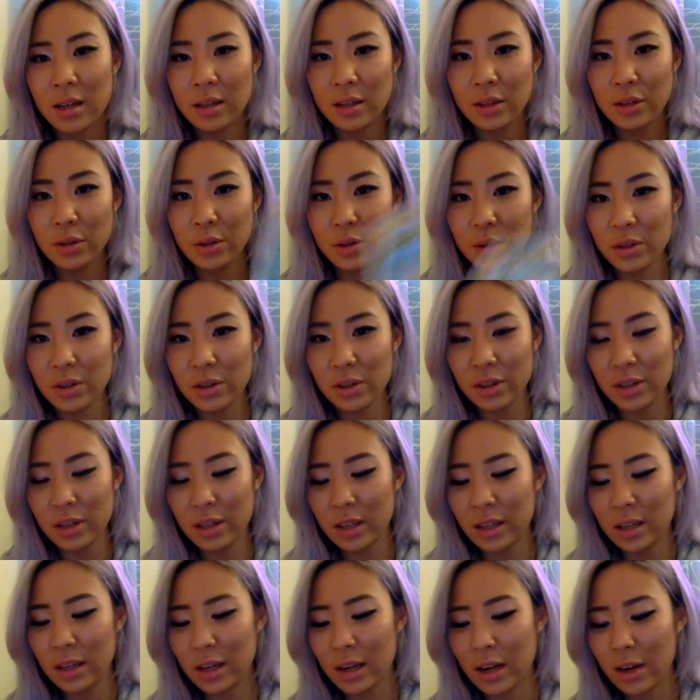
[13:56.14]
you'll
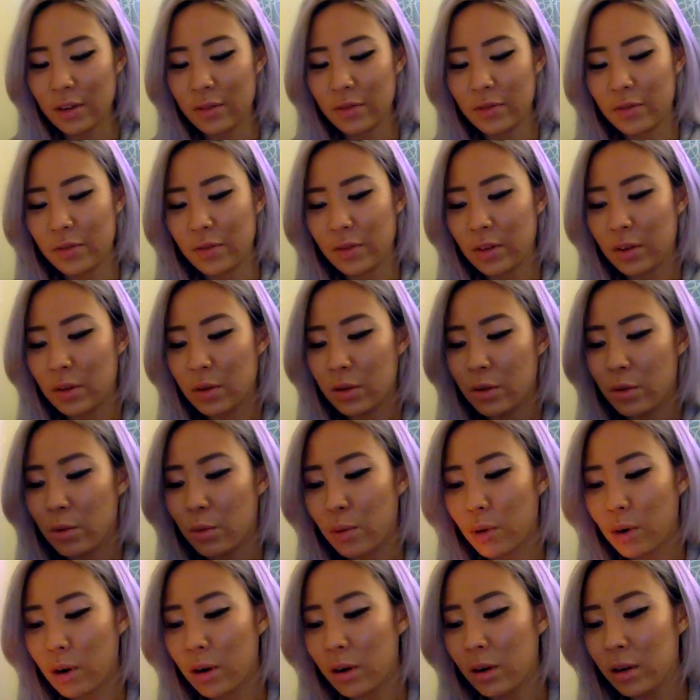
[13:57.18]
have the
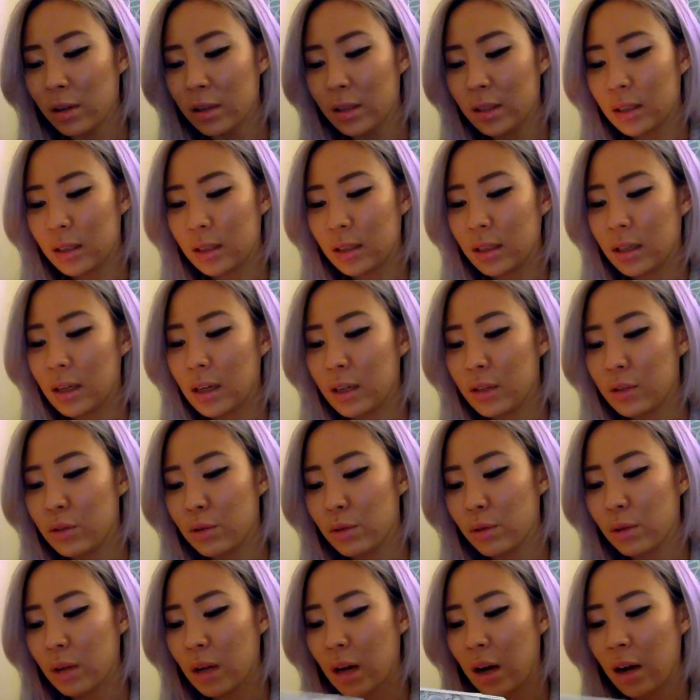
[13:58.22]
world, and
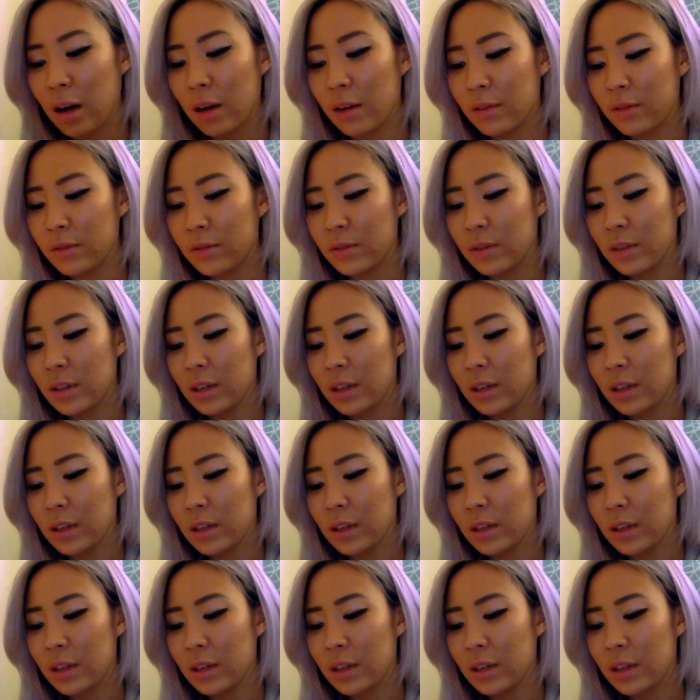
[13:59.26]
you'll have